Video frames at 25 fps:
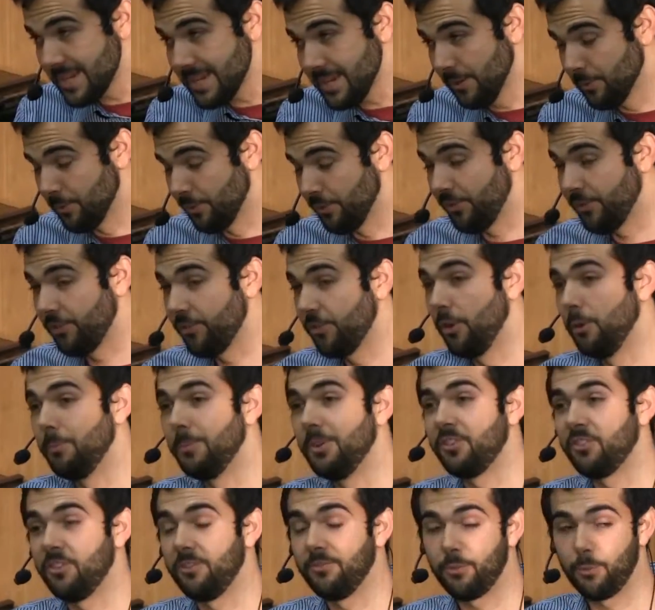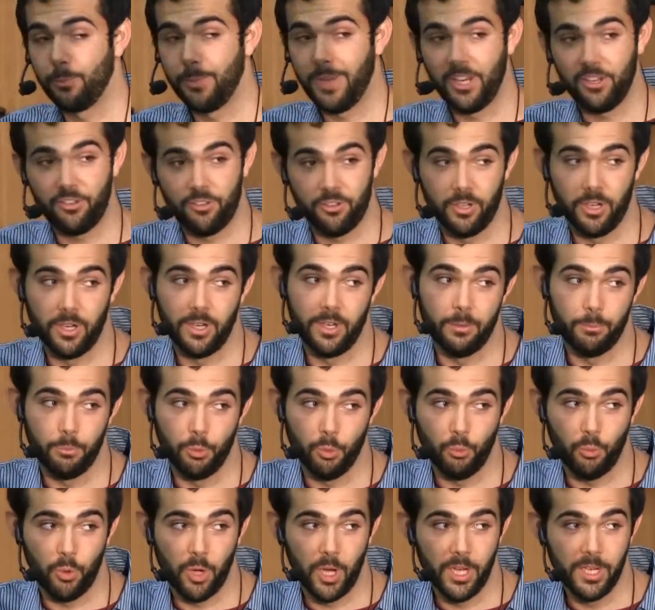There was so much information on
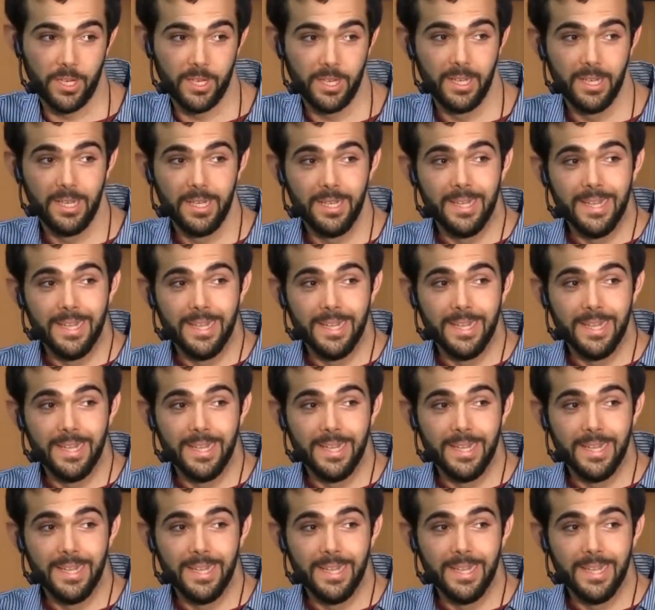number one.